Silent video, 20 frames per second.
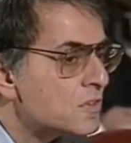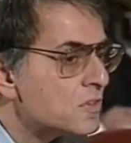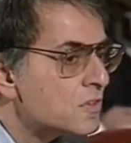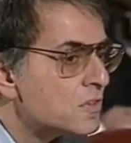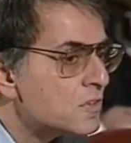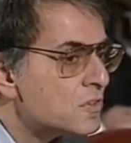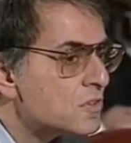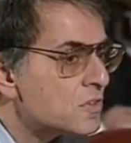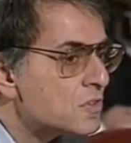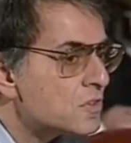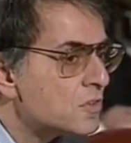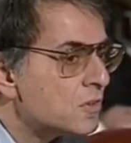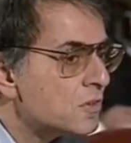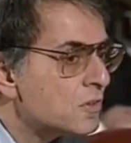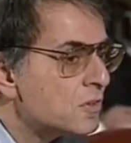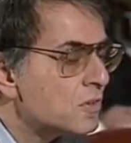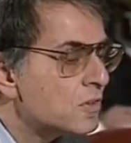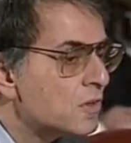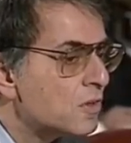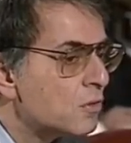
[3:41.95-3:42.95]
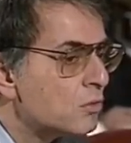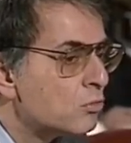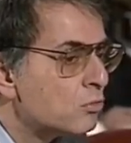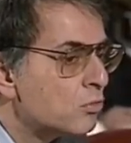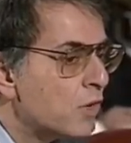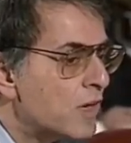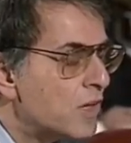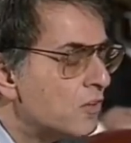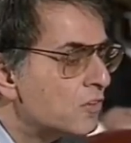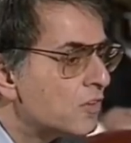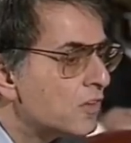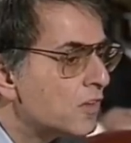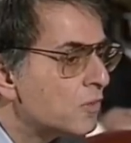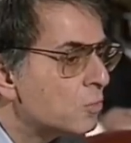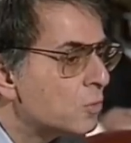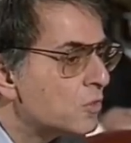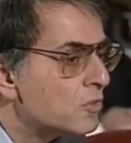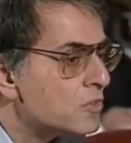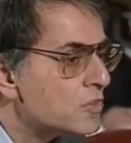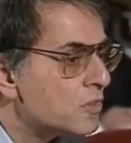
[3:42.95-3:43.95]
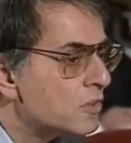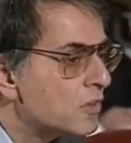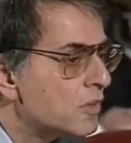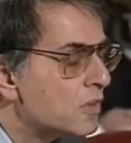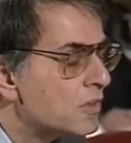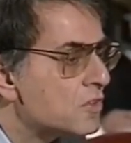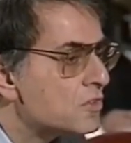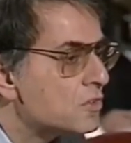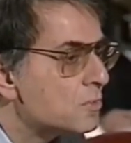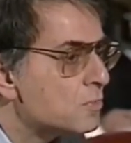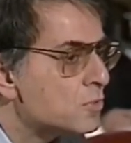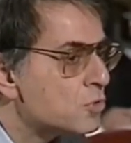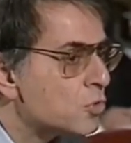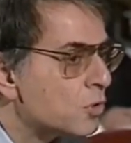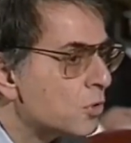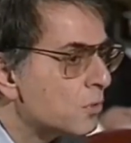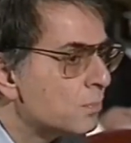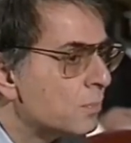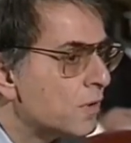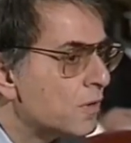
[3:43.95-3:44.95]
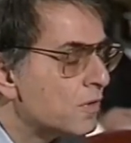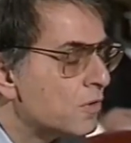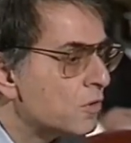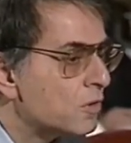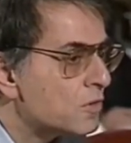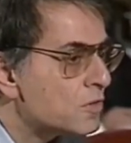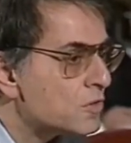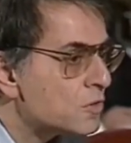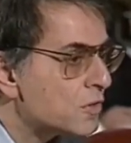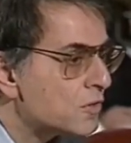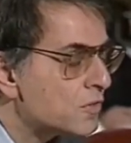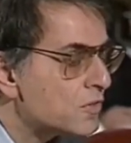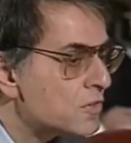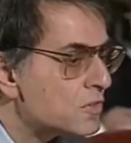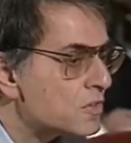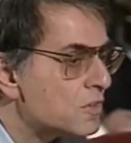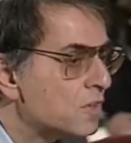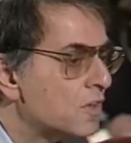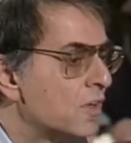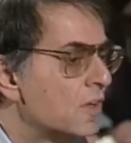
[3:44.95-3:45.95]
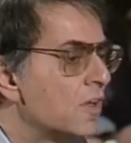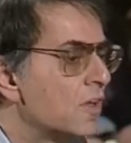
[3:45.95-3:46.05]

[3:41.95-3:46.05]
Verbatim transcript: there's a certain rate at which sunlight is absorbed by the Earth's surface,